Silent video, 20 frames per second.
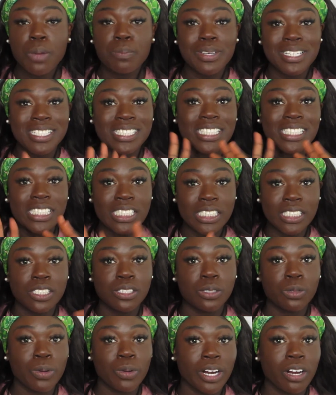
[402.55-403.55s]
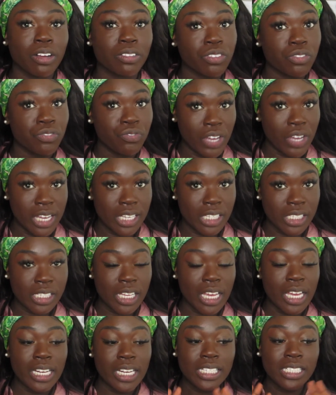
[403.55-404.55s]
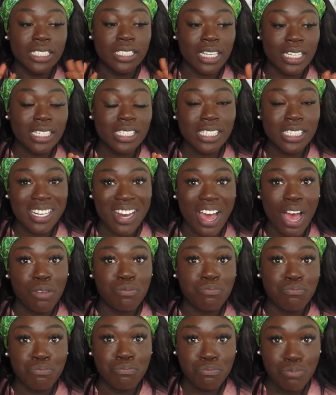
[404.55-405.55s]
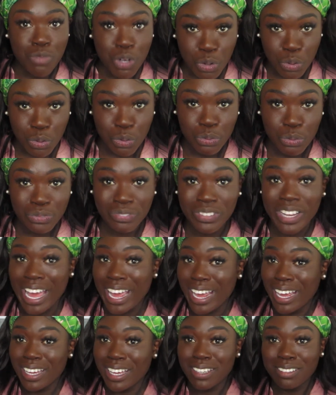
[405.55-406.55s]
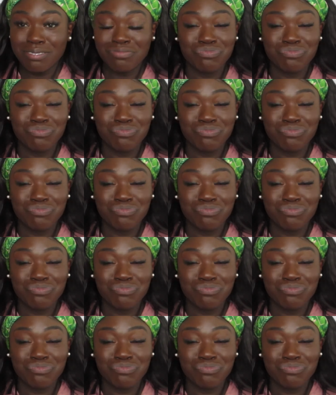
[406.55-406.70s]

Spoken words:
but it's easy to wear on the face and it does not move. Like,